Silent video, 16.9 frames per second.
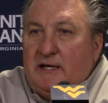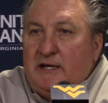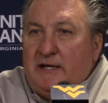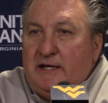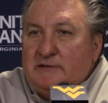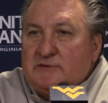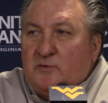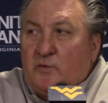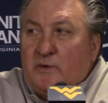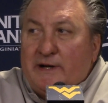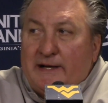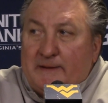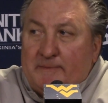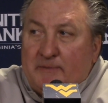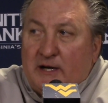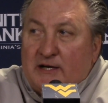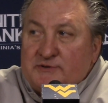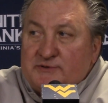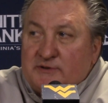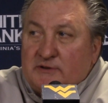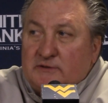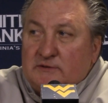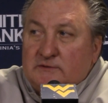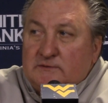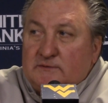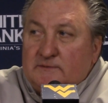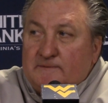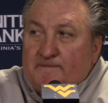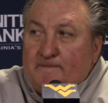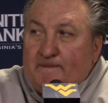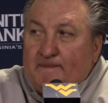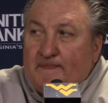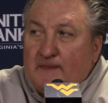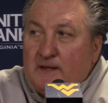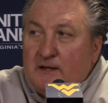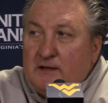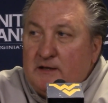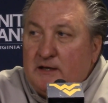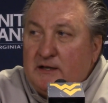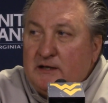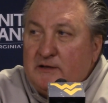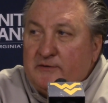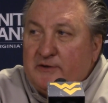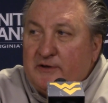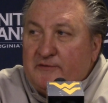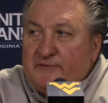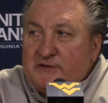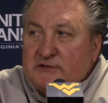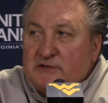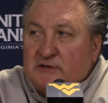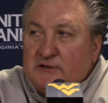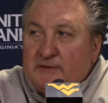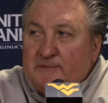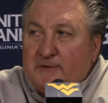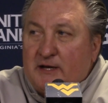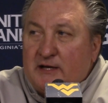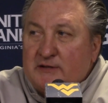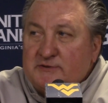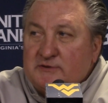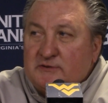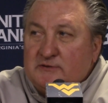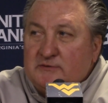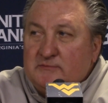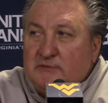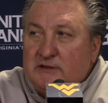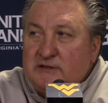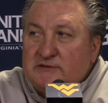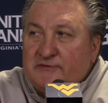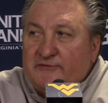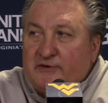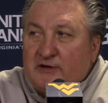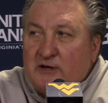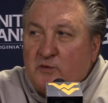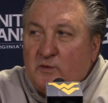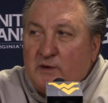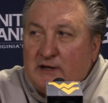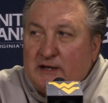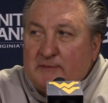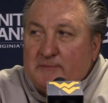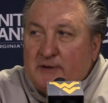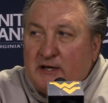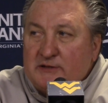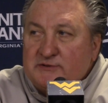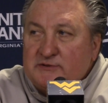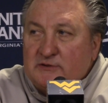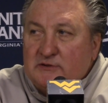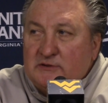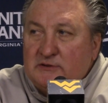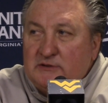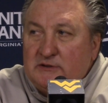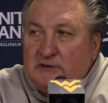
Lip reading: He's a willing passer. I don't know if he's a good passer, but he's a very willing passer,